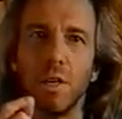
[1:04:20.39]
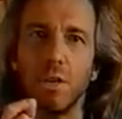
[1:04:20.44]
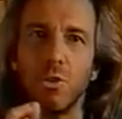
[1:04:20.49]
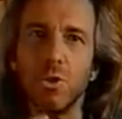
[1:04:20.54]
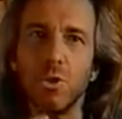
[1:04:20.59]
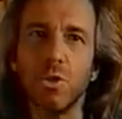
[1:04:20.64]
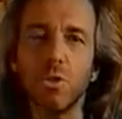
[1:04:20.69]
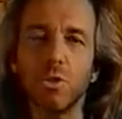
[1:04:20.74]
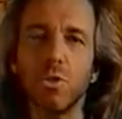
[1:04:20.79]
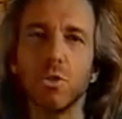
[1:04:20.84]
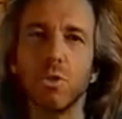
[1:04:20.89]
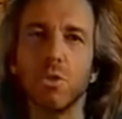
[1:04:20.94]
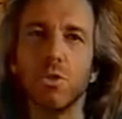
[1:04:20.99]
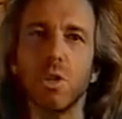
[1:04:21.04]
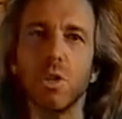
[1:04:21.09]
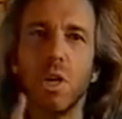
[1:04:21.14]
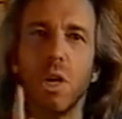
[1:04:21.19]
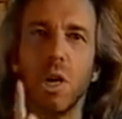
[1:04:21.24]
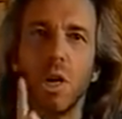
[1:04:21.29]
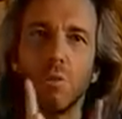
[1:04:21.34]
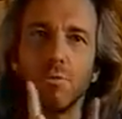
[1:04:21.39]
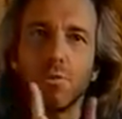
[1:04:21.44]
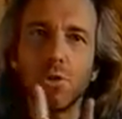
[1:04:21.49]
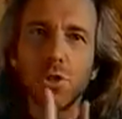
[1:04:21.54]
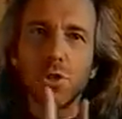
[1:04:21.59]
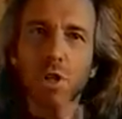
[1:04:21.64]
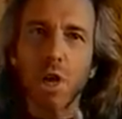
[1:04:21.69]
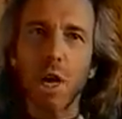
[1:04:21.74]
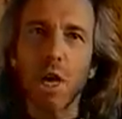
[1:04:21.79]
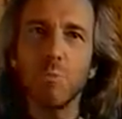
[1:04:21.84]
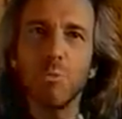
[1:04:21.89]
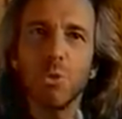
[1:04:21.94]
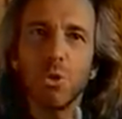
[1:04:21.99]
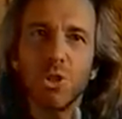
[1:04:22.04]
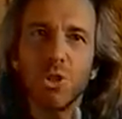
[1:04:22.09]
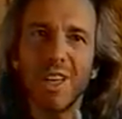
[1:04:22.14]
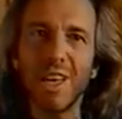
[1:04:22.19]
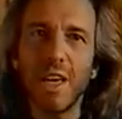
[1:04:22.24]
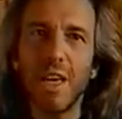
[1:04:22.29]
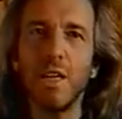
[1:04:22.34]
the existence of
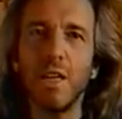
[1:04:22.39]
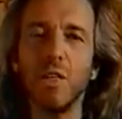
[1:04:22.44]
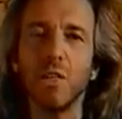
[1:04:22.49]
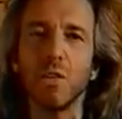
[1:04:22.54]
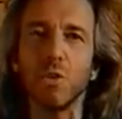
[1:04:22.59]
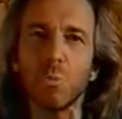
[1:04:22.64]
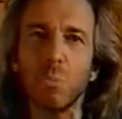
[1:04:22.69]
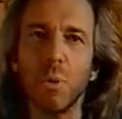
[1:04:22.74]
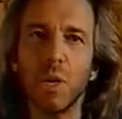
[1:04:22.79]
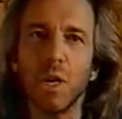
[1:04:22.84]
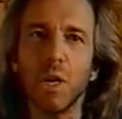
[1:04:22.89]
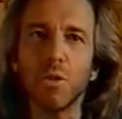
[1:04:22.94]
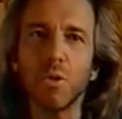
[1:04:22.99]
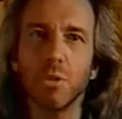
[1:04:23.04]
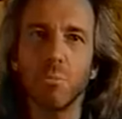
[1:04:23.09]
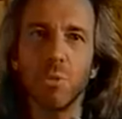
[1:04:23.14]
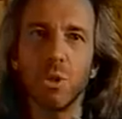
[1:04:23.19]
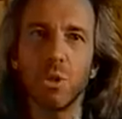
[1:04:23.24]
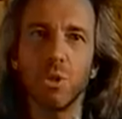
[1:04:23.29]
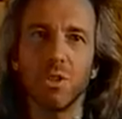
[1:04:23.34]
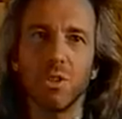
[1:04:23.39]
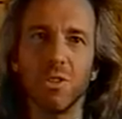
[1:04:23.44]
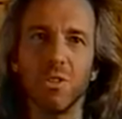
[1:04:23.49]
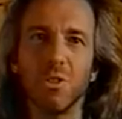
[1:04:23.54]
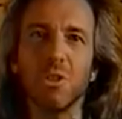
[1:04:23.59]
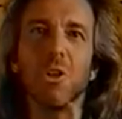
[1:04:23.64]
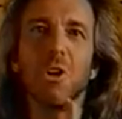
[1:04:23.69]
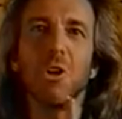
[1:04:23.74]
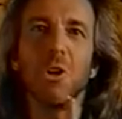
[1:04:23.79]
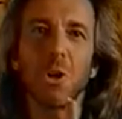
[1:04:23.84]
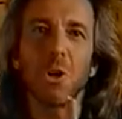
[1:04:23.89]
simultaneous possibilities